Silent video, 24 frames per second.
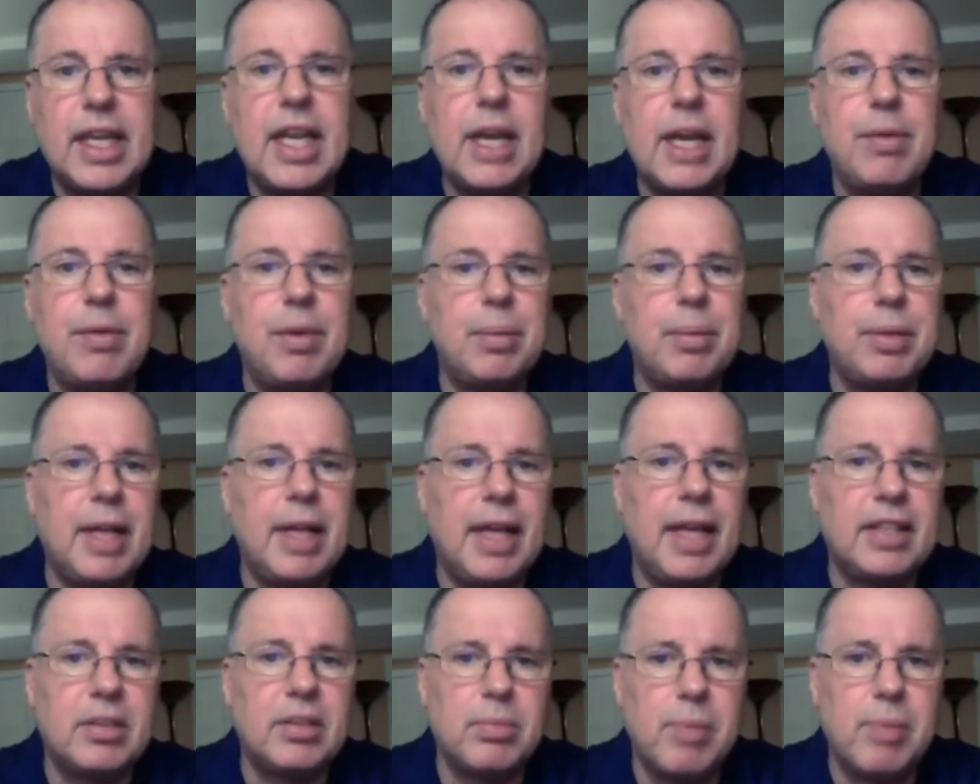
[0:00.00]
He
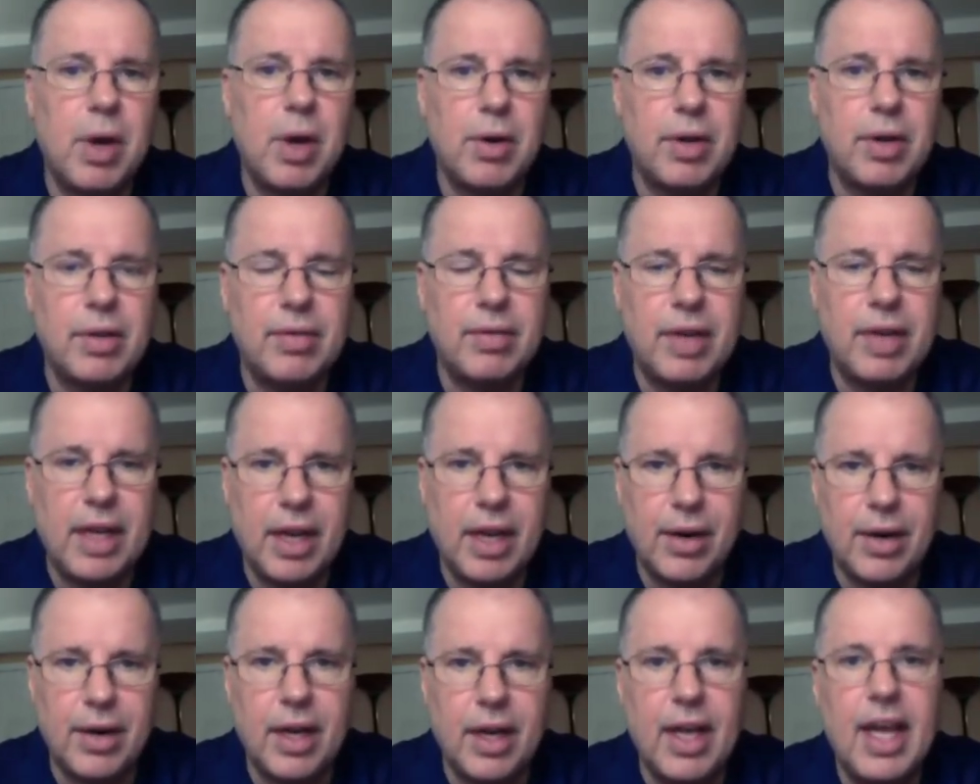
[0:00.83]
replaced Meredith
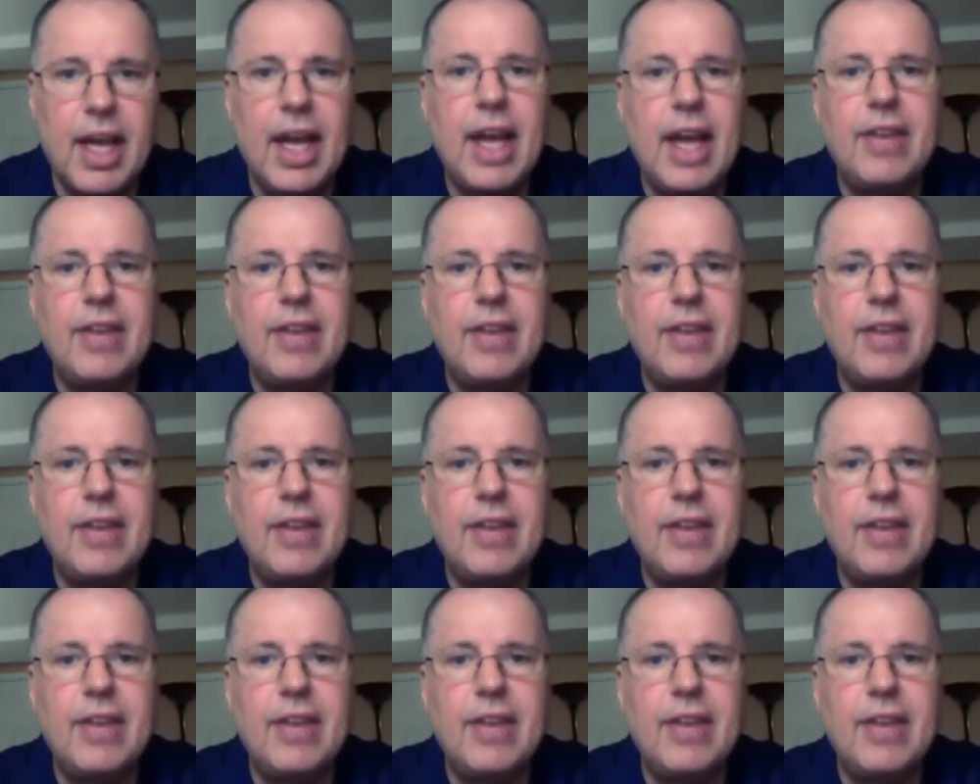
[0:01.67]
Vieira.